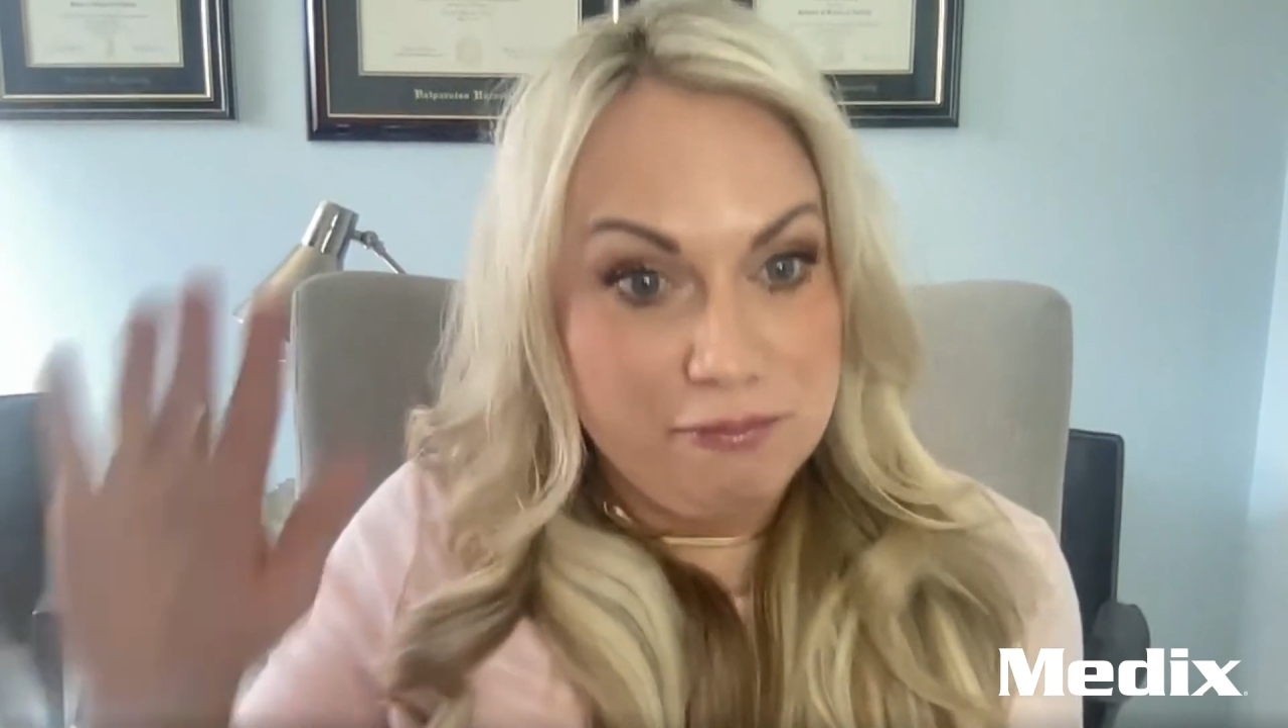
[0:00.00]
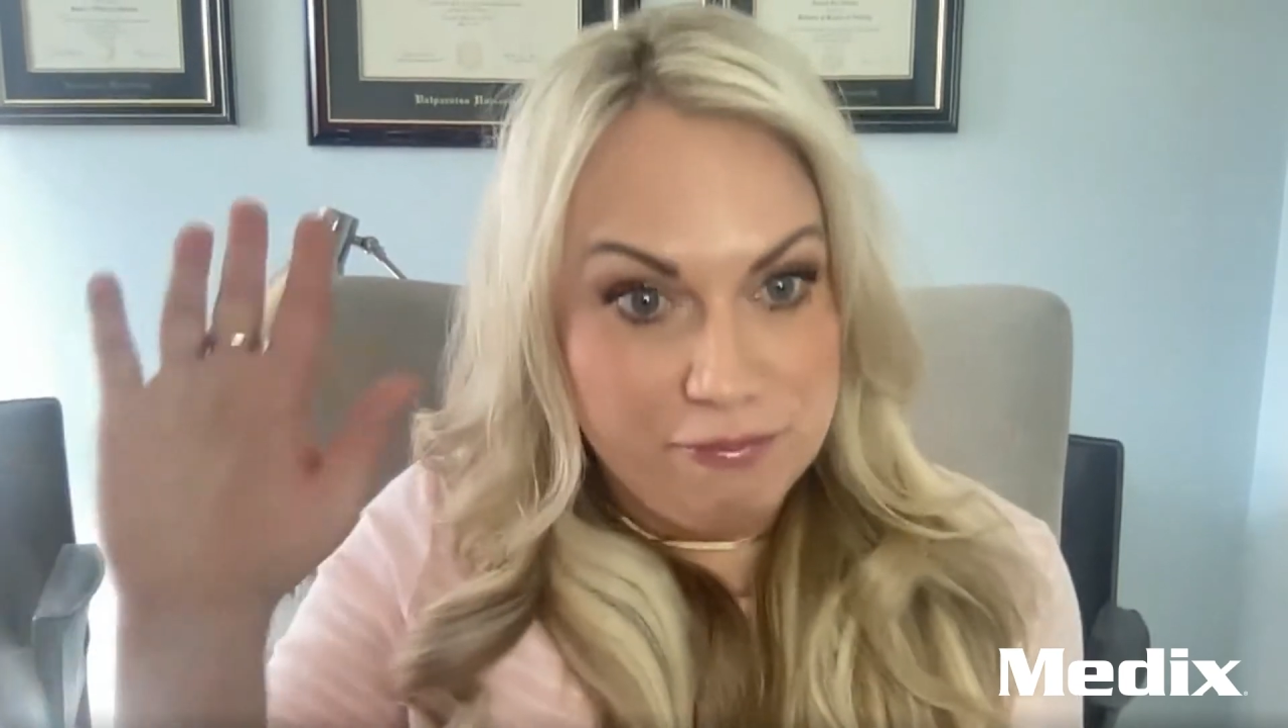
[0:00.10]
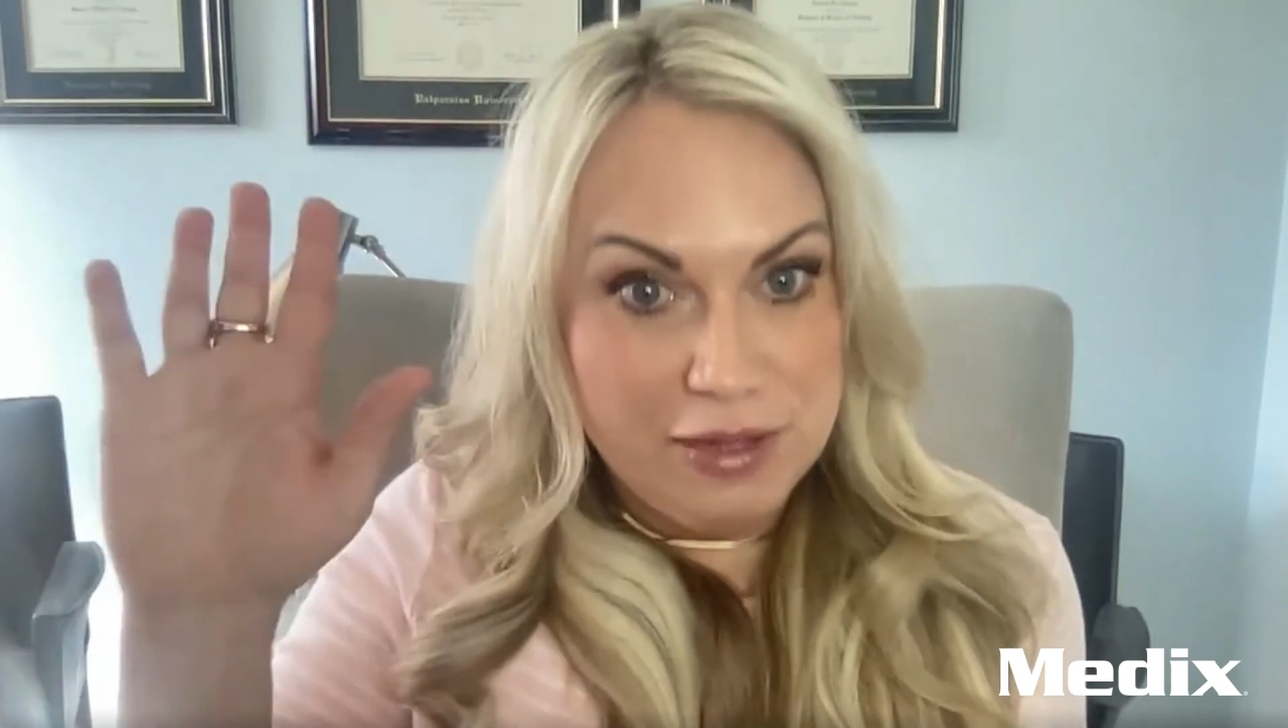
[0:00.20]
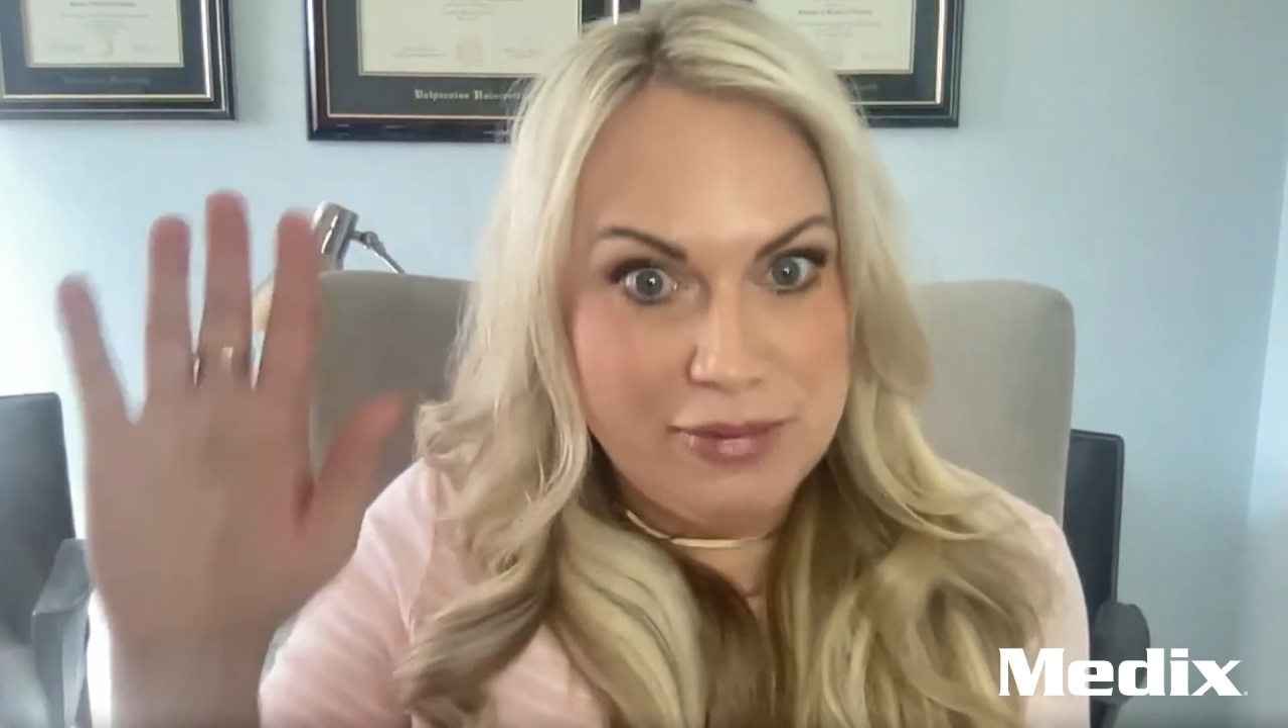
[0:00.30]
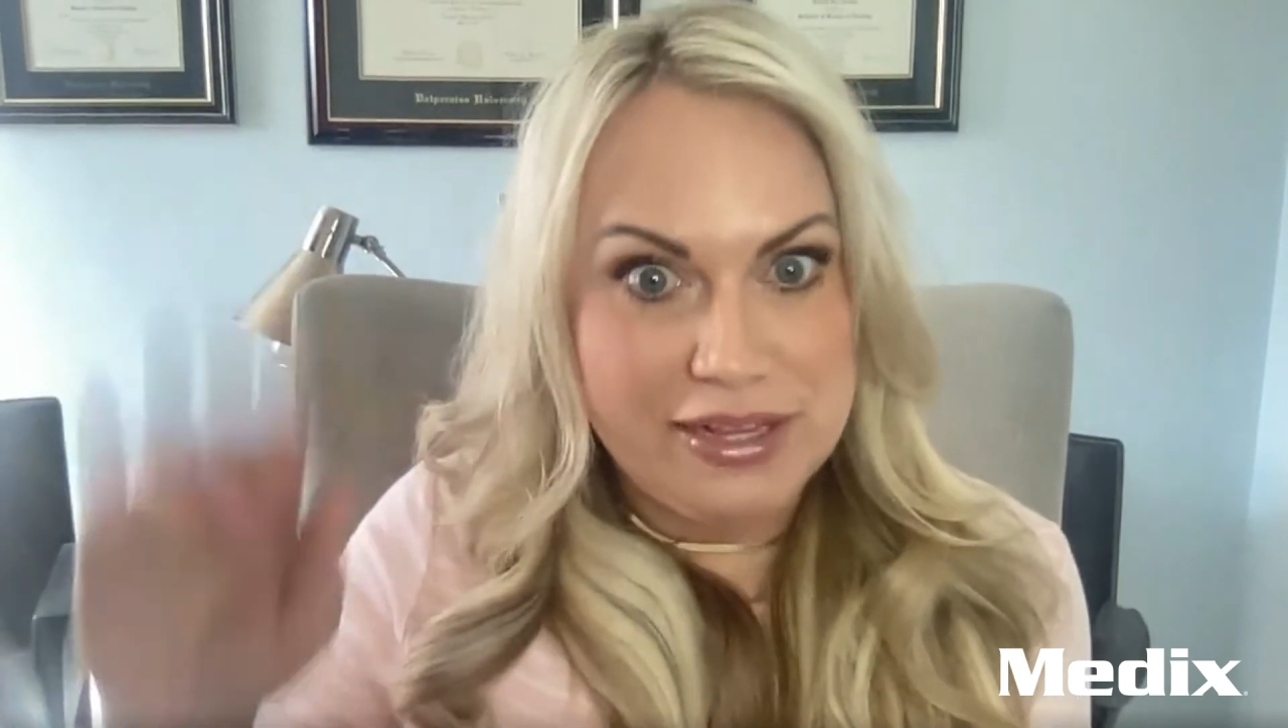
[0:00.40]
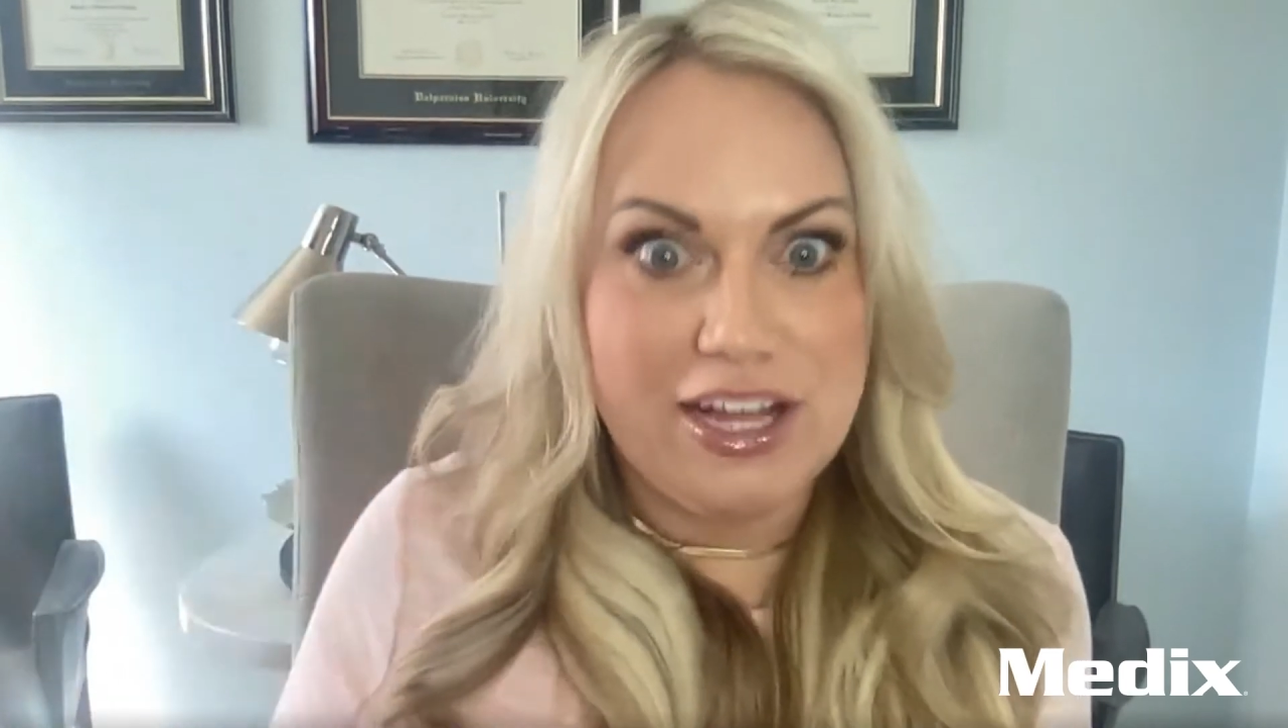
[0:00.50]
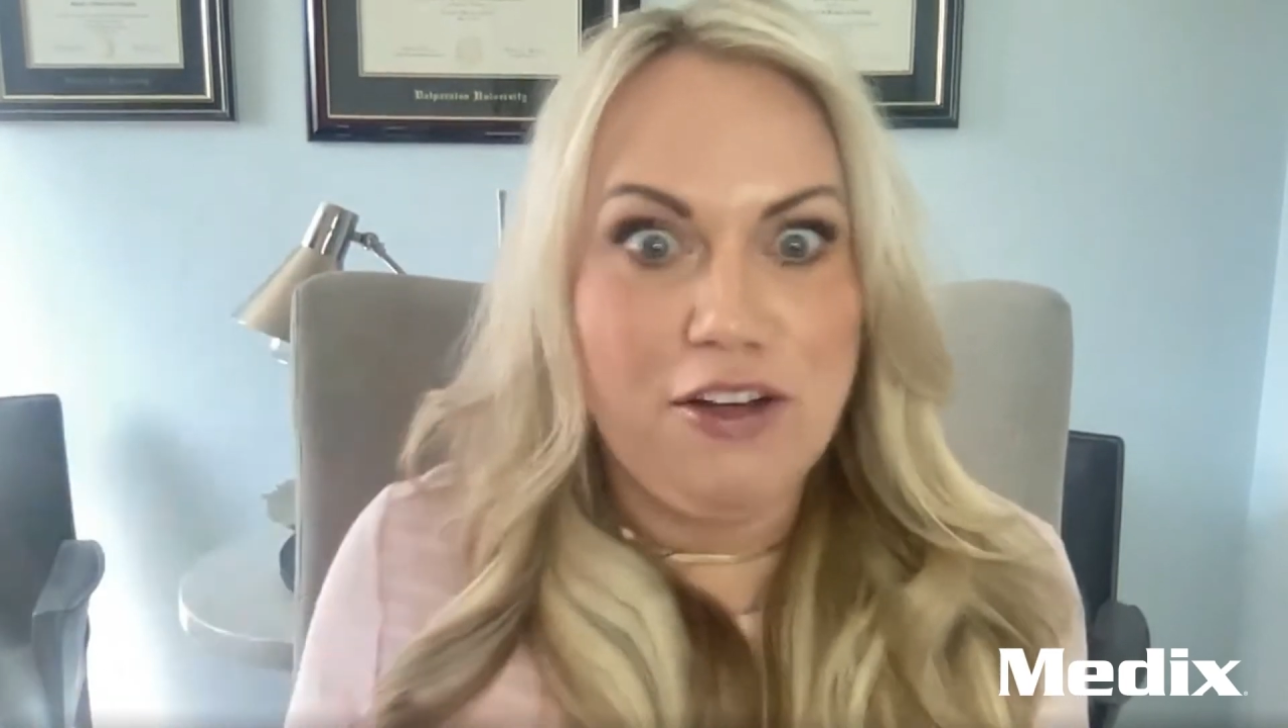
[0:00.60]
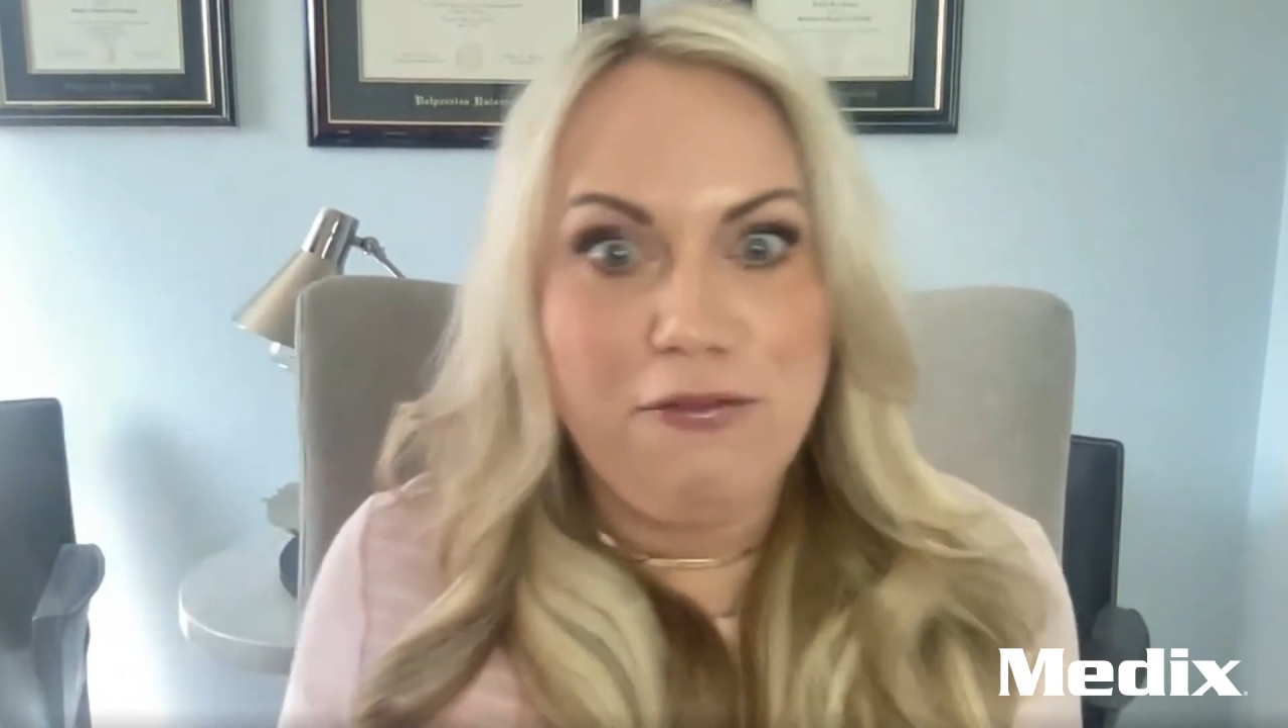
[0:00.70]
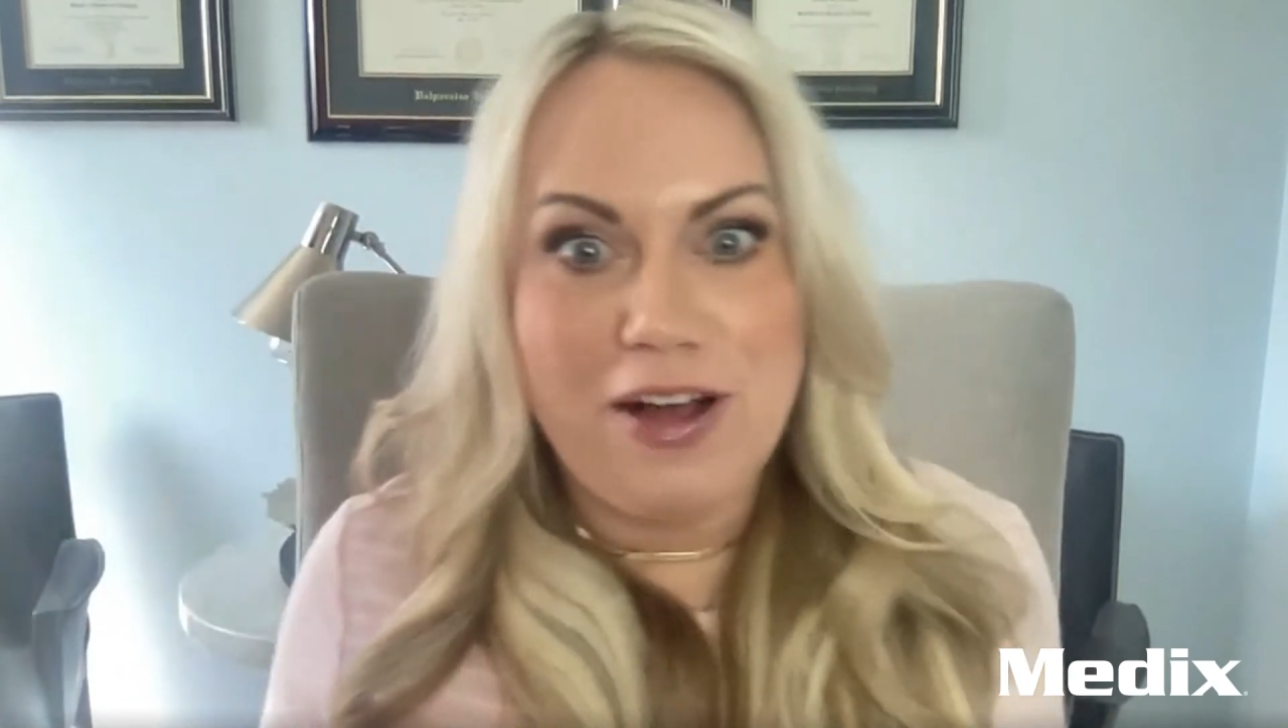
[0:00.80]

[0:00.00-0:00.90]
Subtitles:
me myself,